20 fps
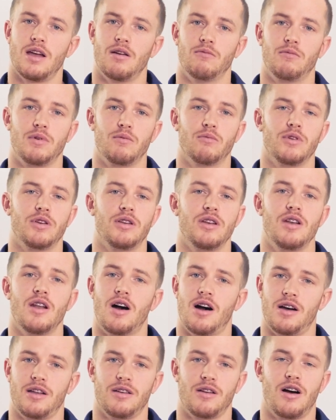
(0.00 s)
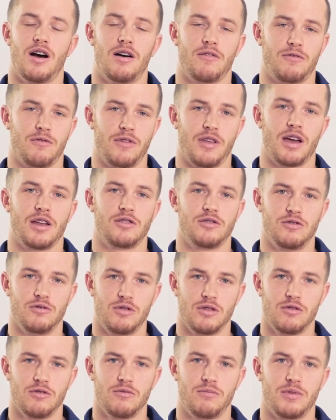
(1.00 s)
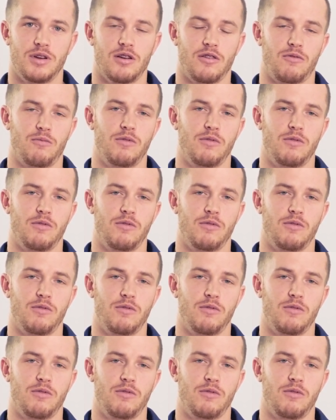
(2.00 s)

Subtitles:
and we would not offer that to you because